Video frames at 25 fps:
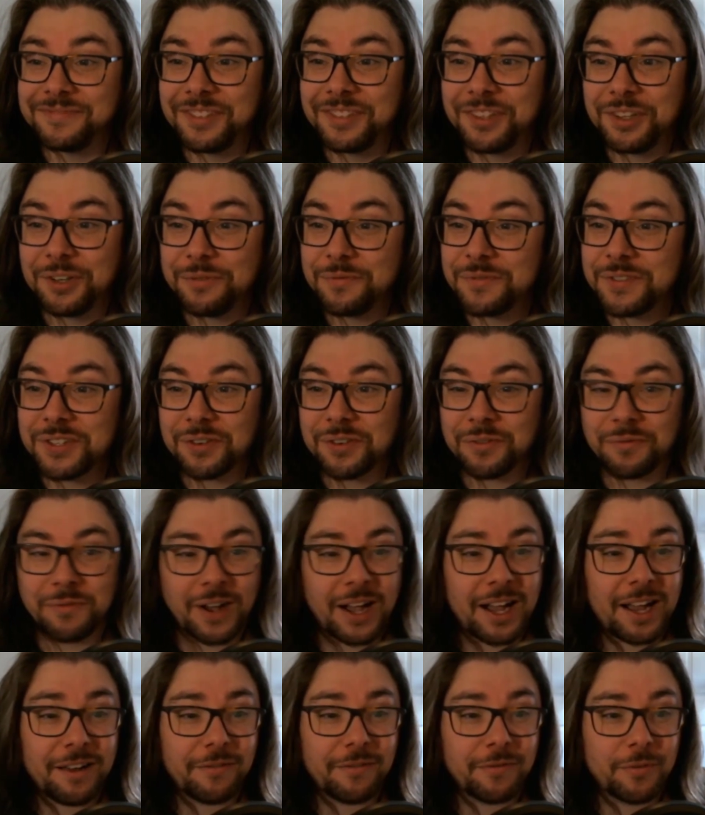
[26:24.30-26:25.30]
You've
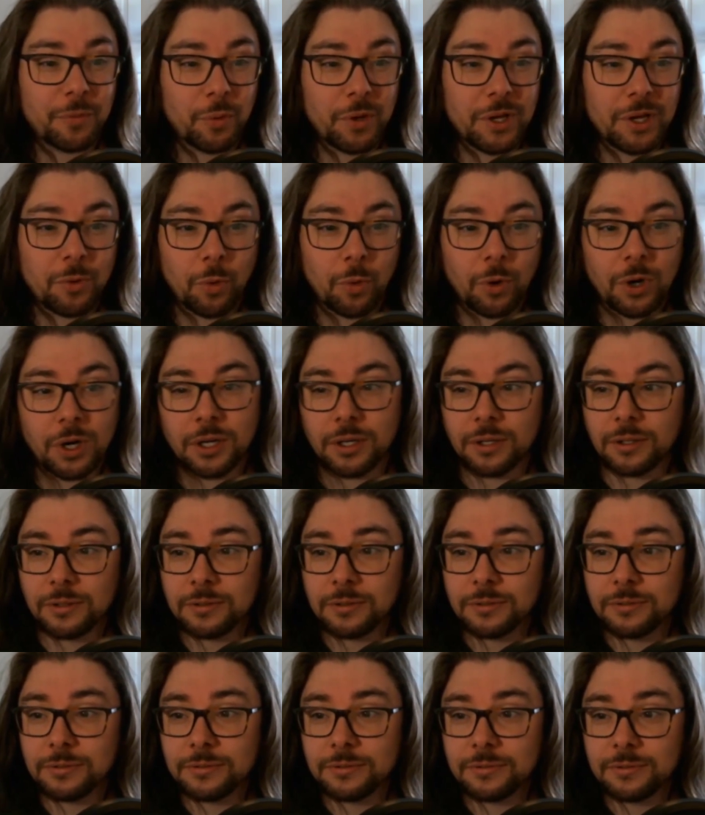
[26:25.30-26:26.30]
survived week 1.
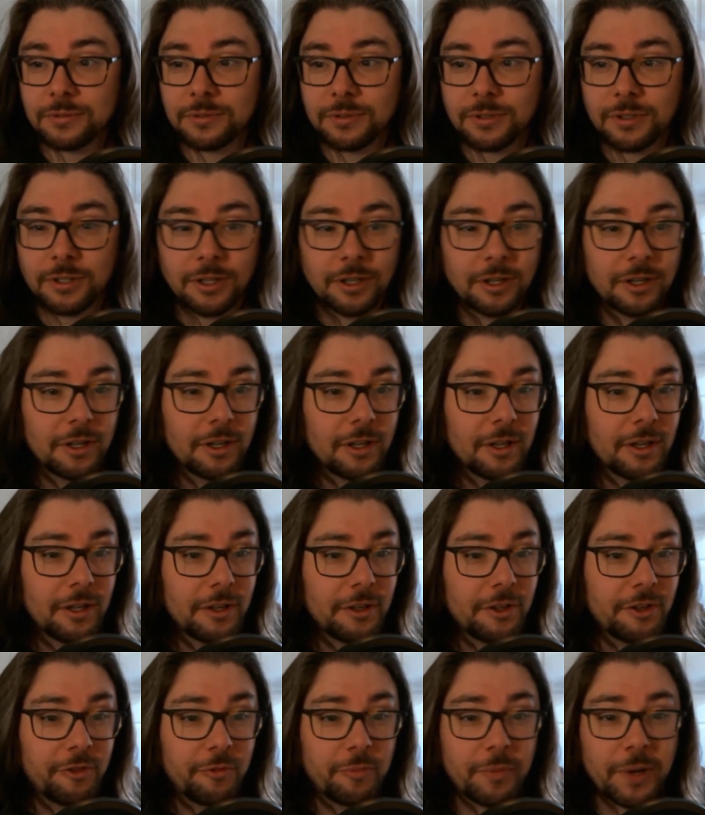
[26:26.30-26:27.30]

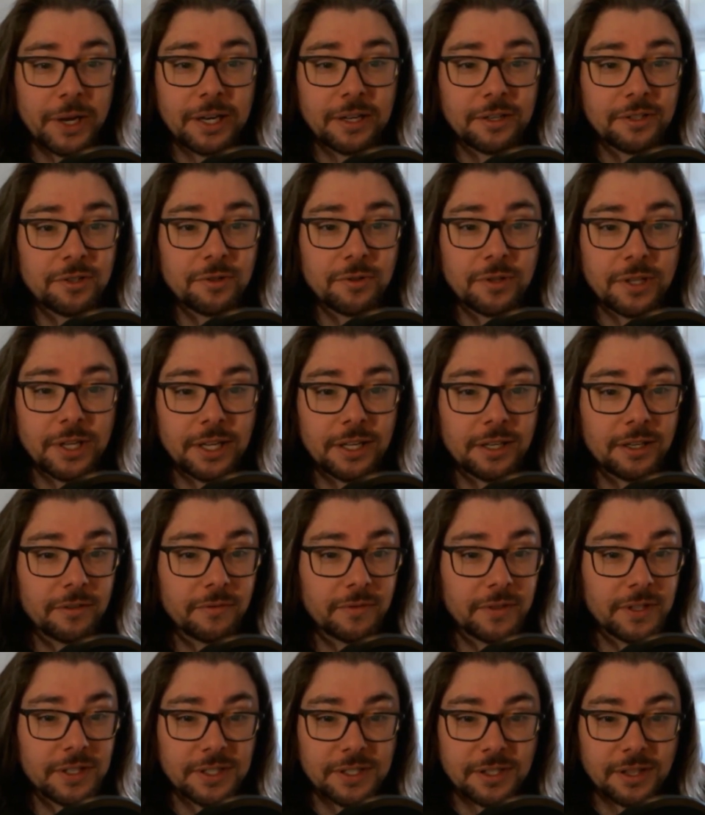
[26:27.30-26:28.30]
You've made it to the end
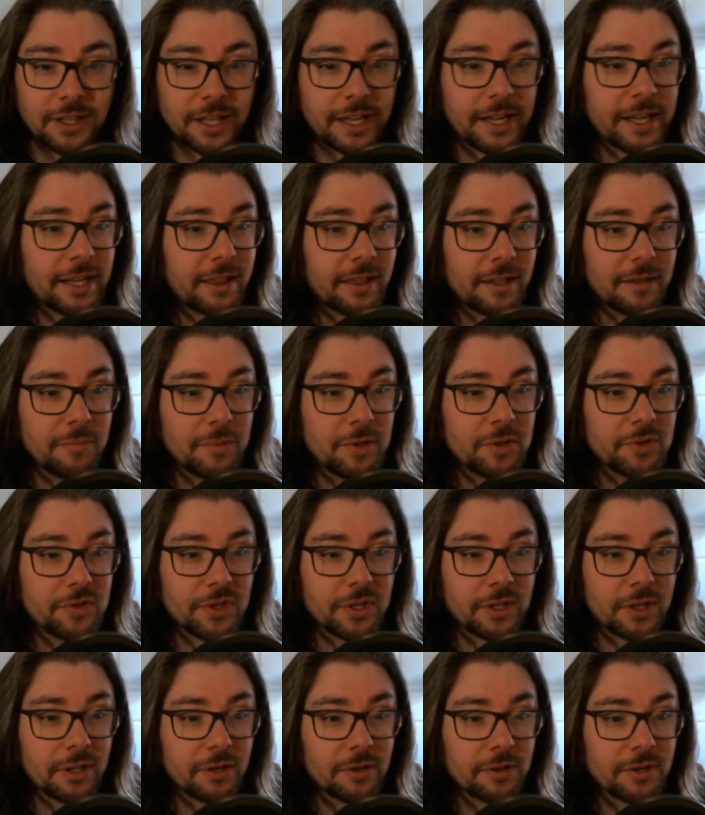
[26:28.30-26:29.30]
of this lengthy
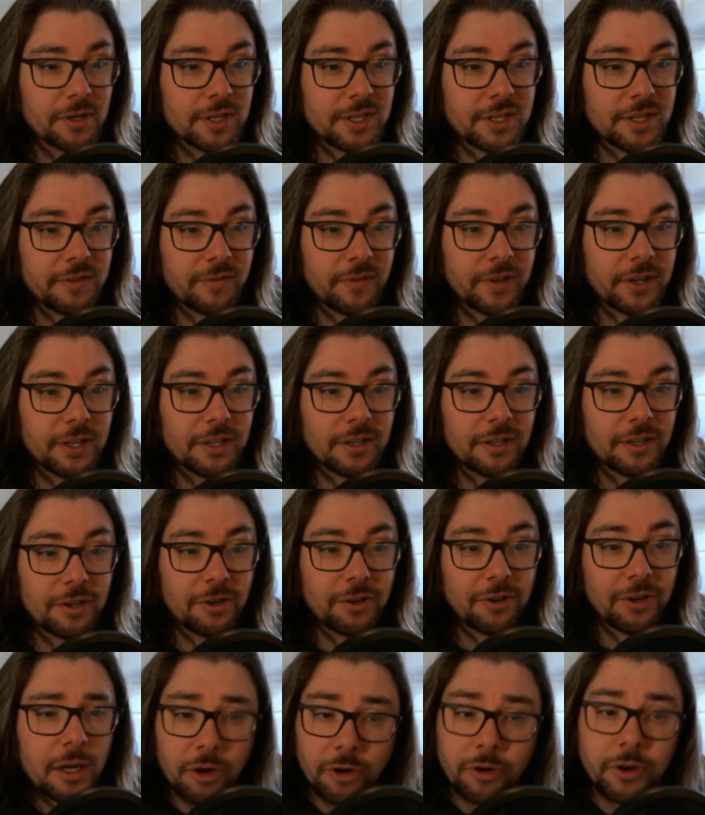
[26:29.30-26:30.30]
music literacy
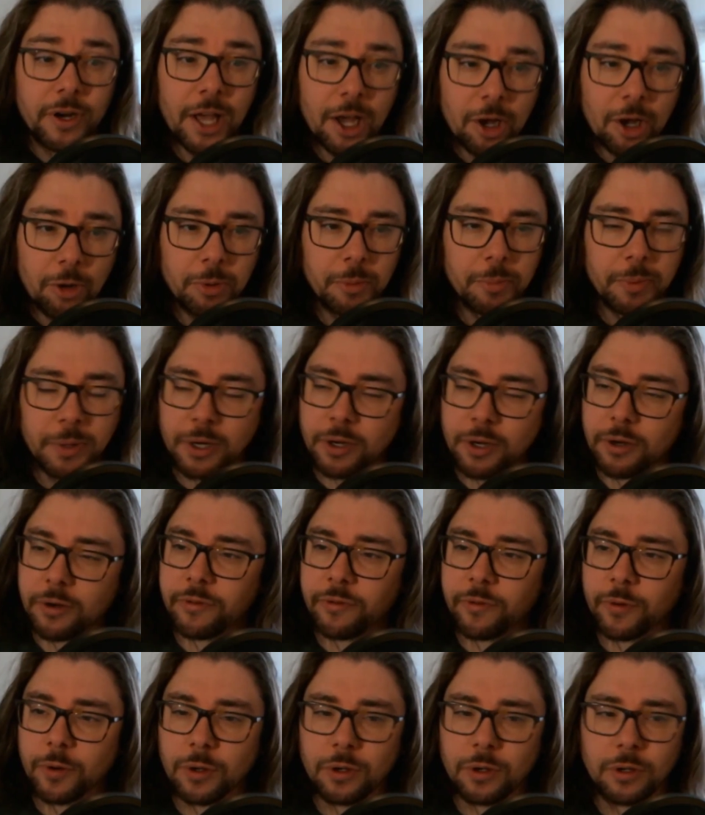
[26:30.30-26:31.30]
video and are now prepared
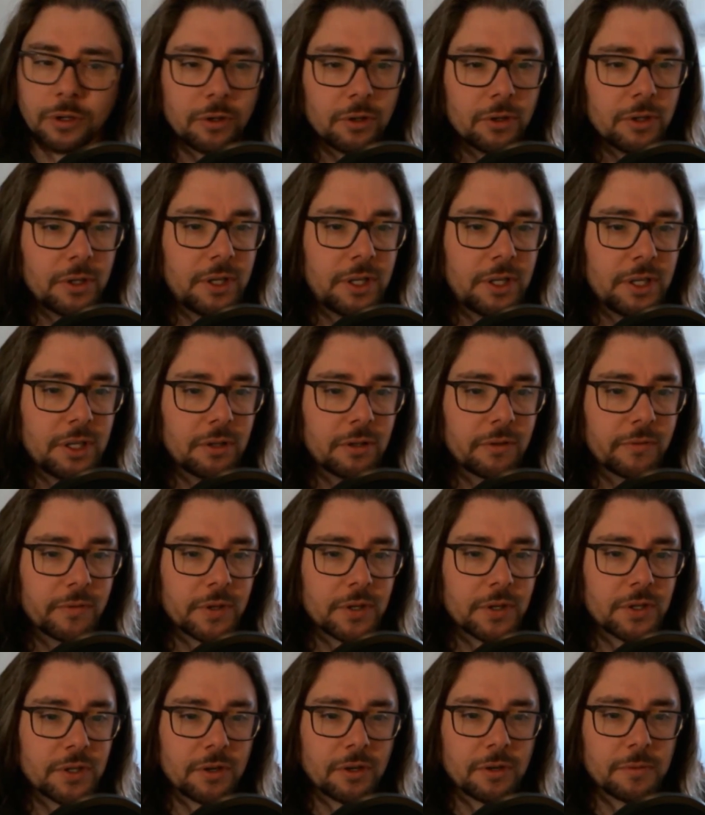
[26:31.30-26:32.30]
for a good deal of
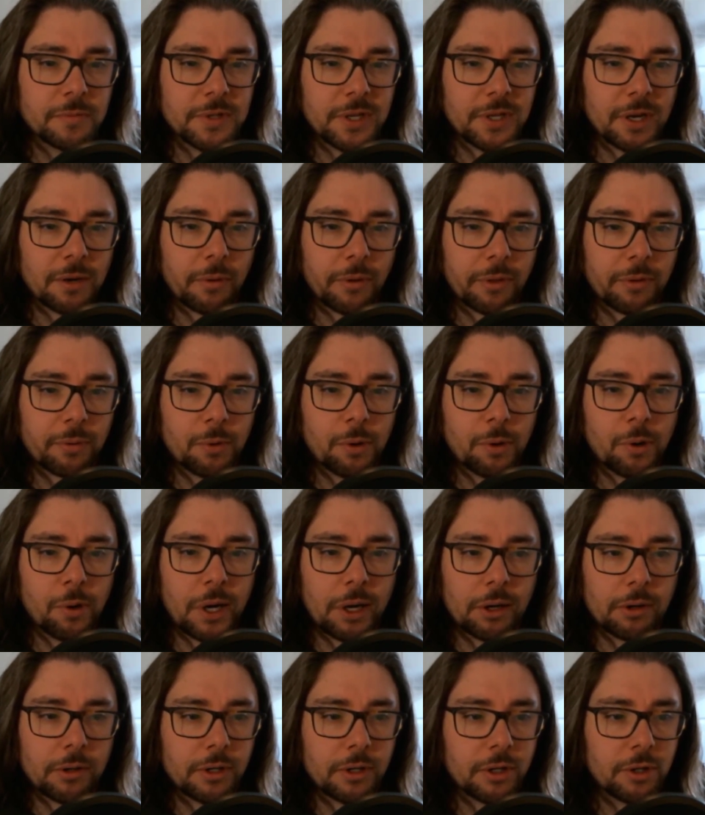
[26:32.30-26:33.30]
the terms I will throw
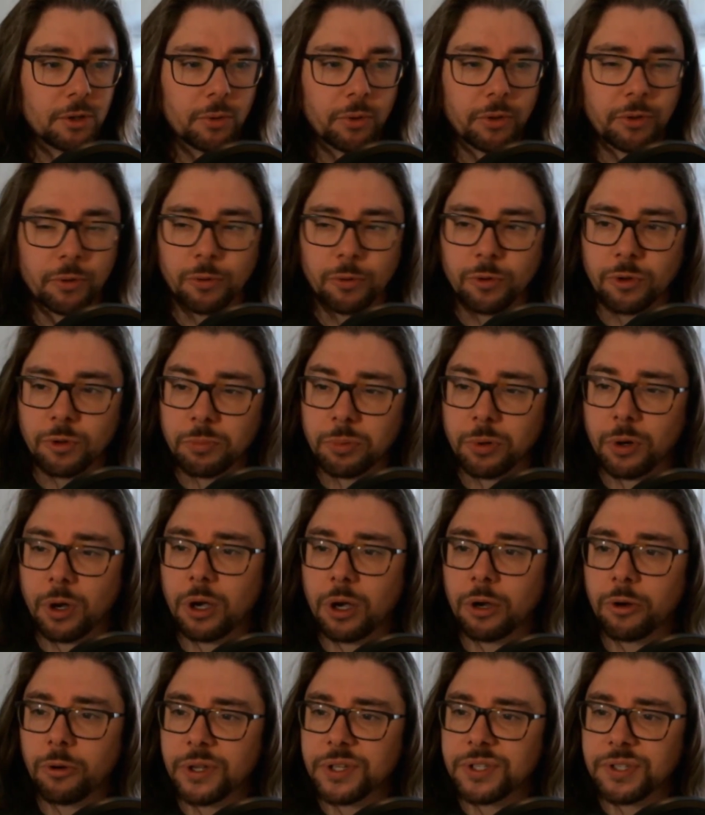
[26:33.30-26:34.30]
out at you through the
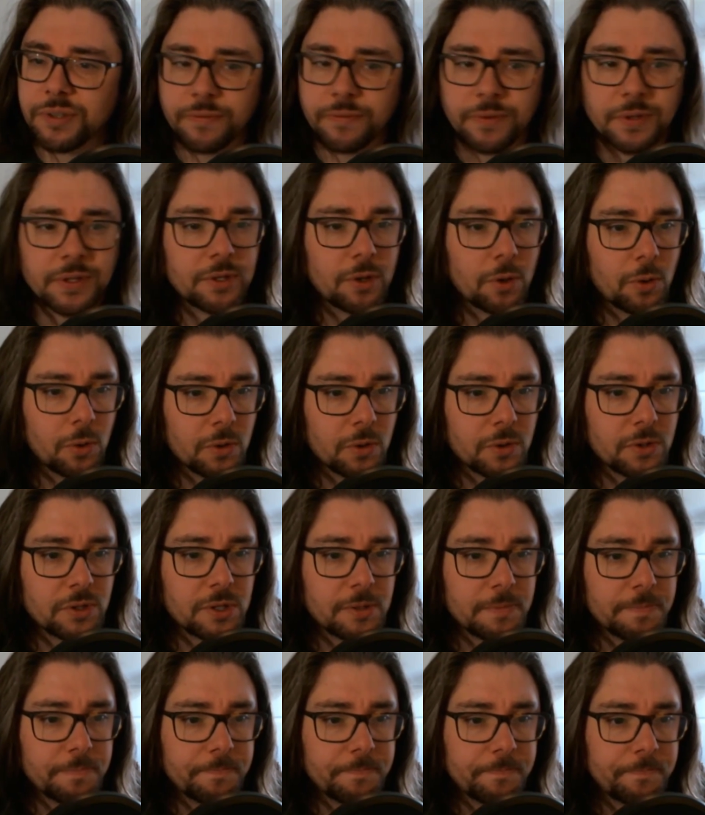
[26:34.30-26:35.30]
progress of this
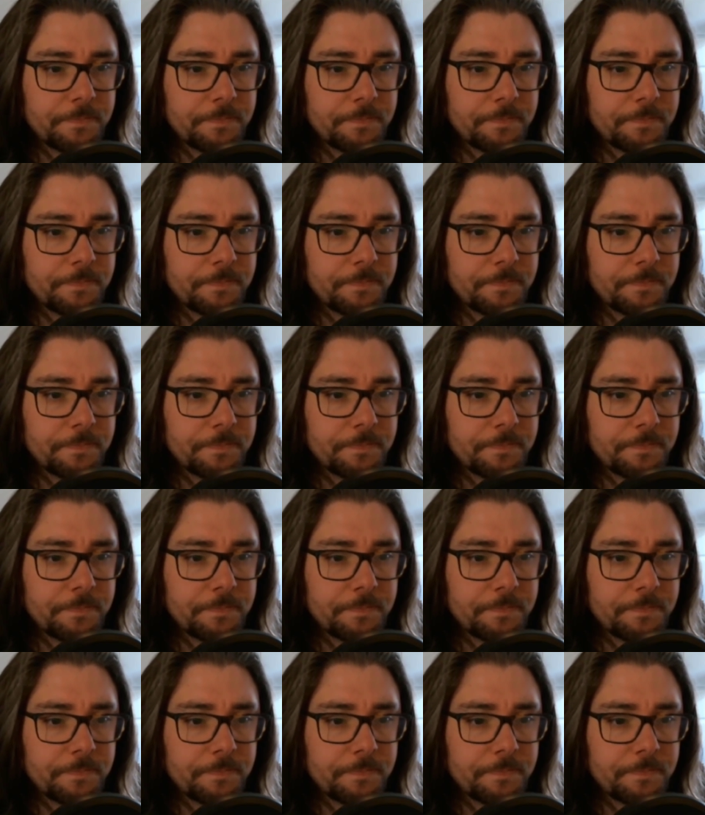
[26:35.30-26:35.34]
course.